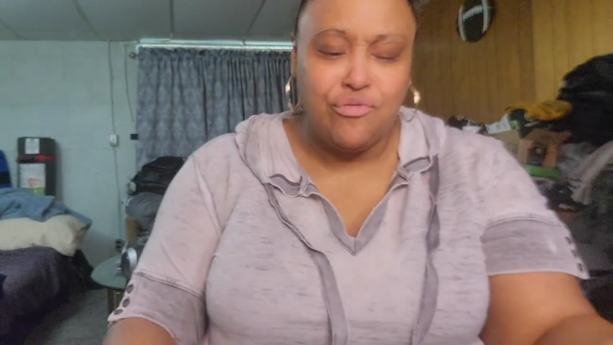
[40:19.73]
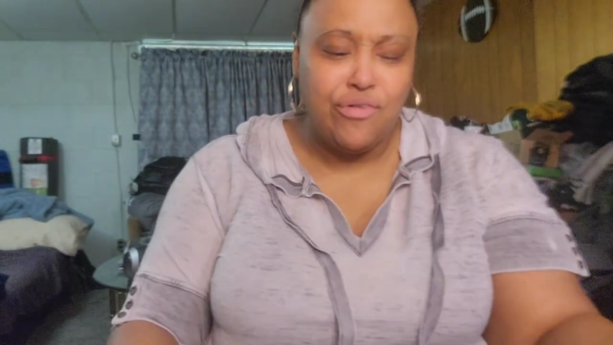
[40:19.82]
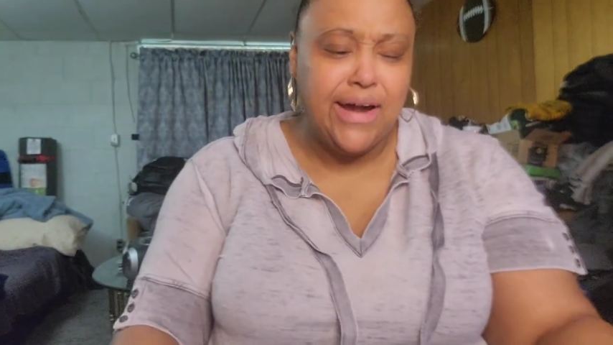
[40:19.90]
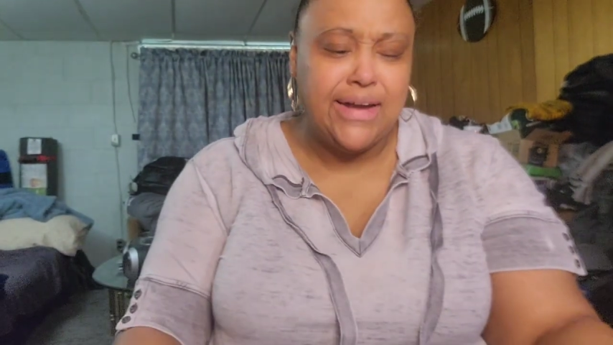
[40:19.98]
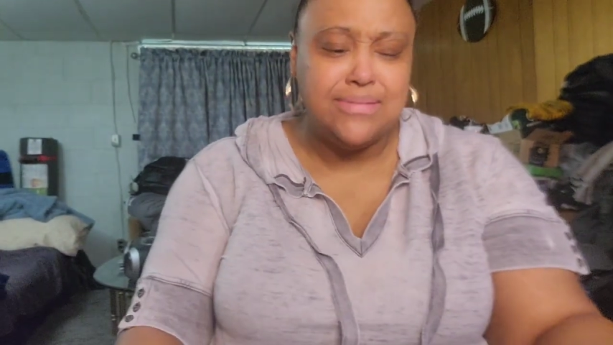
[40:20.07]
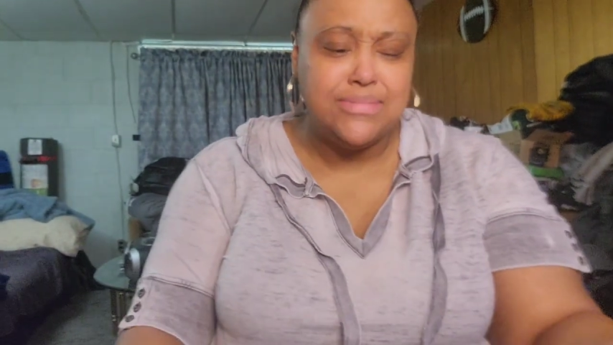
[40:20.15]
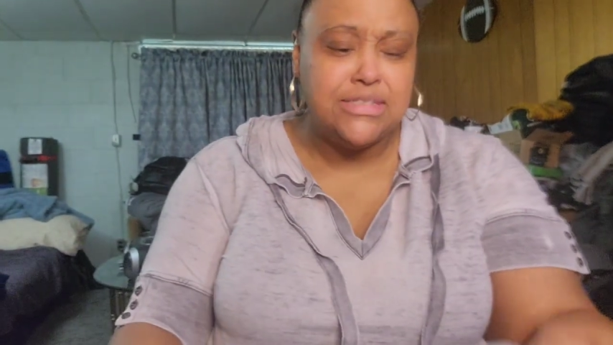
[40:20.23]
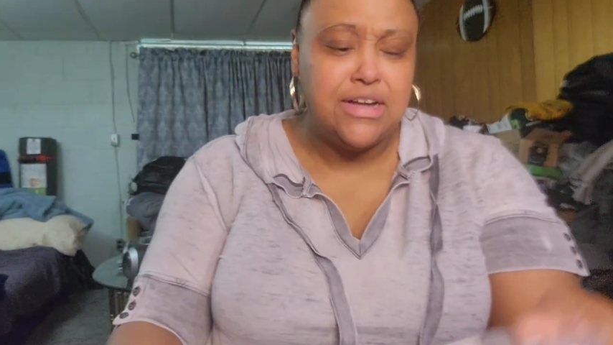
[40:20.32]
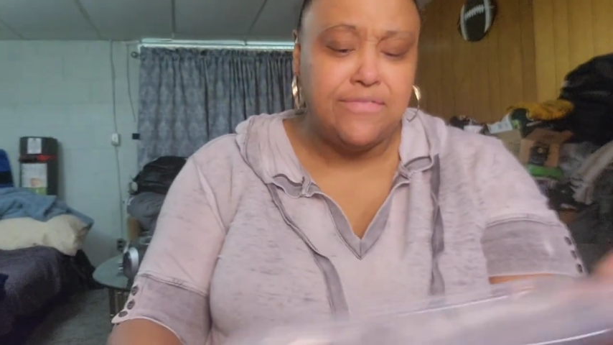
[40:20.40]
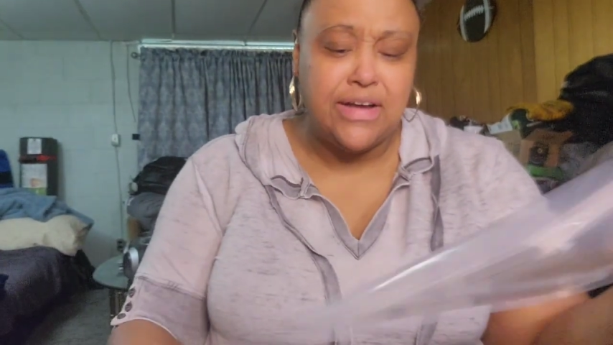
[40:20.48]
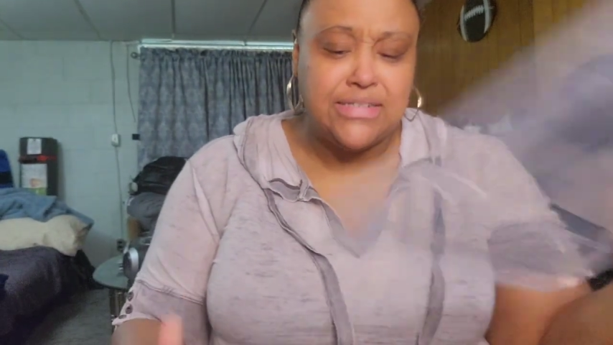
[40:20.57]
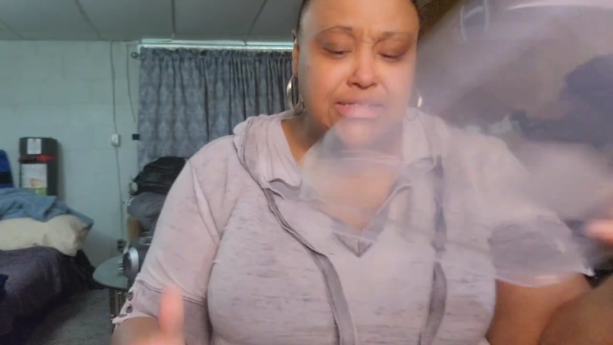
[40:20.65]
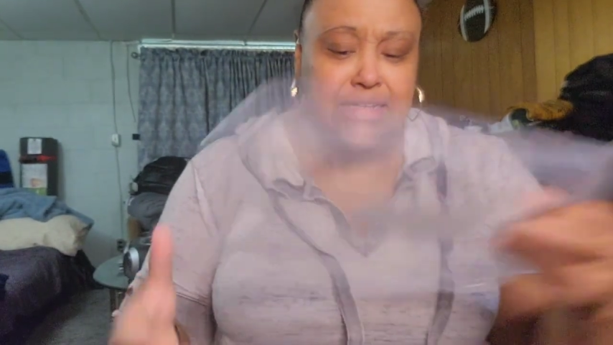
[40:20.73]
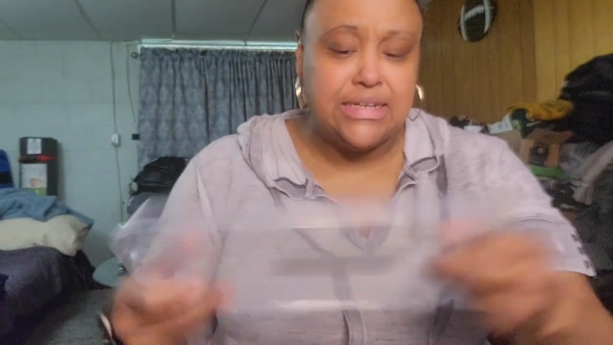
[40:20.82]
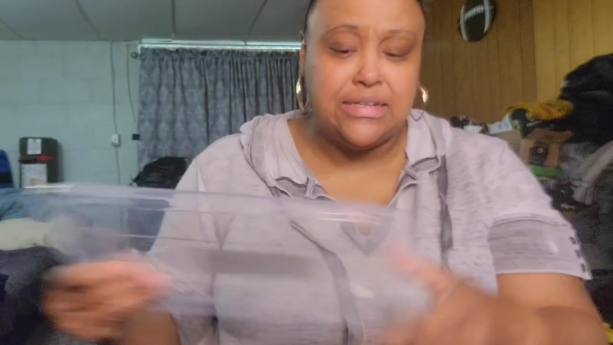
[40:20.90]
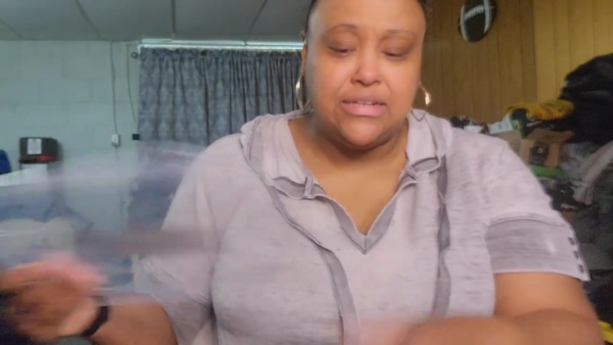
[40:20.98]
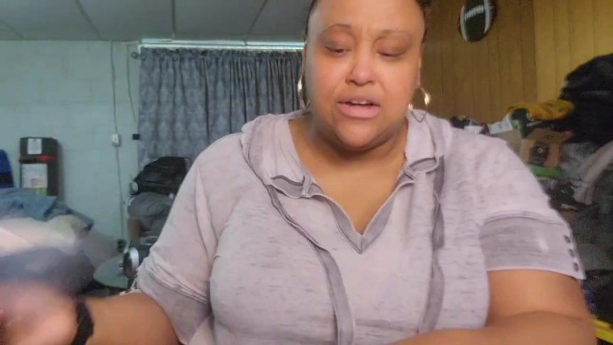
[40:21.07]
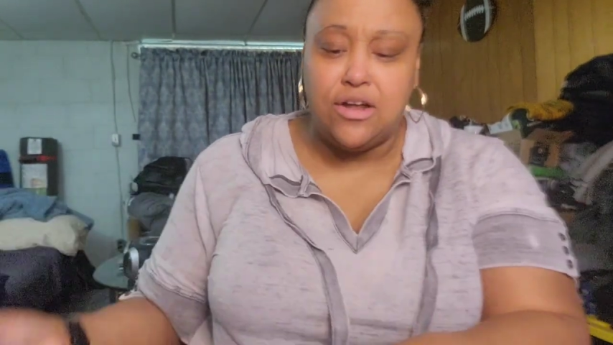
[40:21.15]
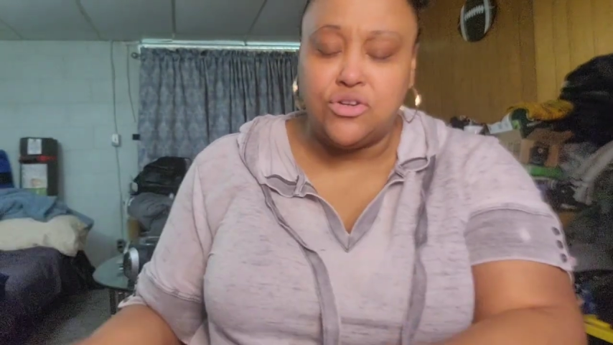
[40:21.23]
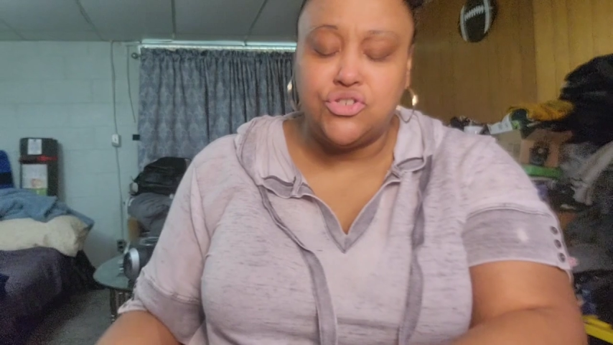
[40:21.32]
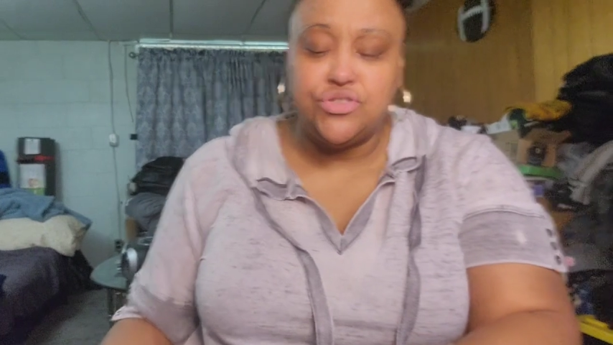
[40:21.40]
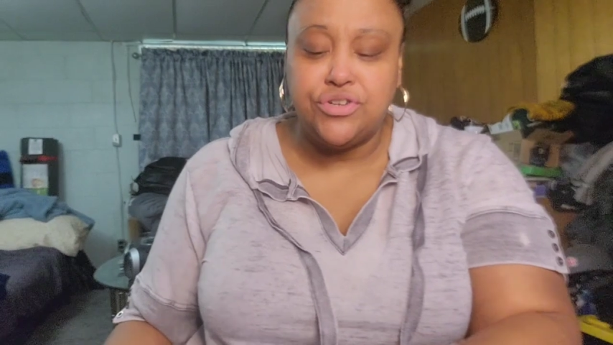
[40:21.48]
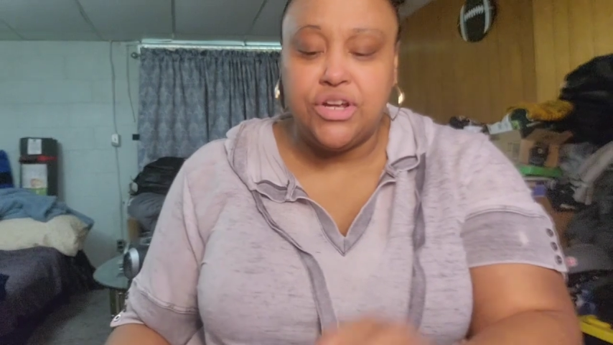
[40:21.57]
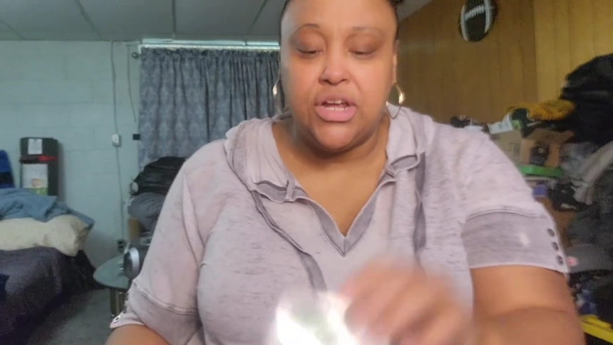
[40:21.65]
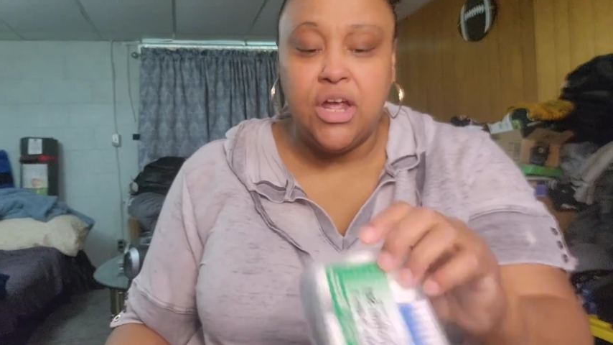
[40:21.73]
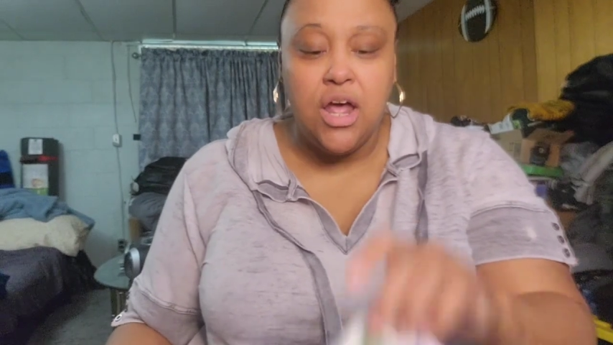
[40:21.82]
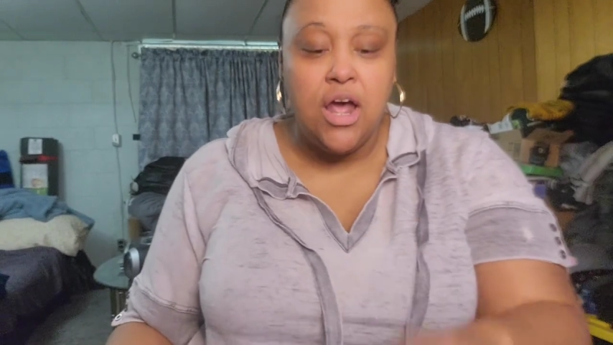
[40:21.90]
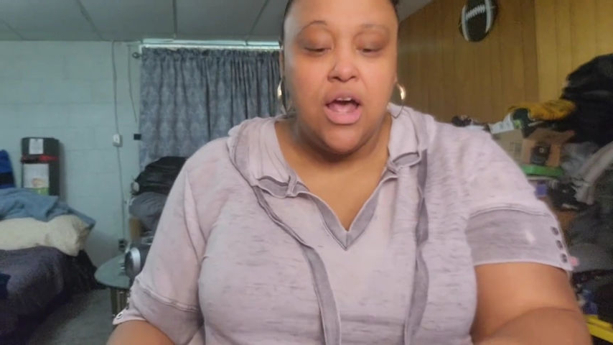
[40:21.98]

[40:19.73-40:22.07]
random stuff I seen at the Dollar Tree.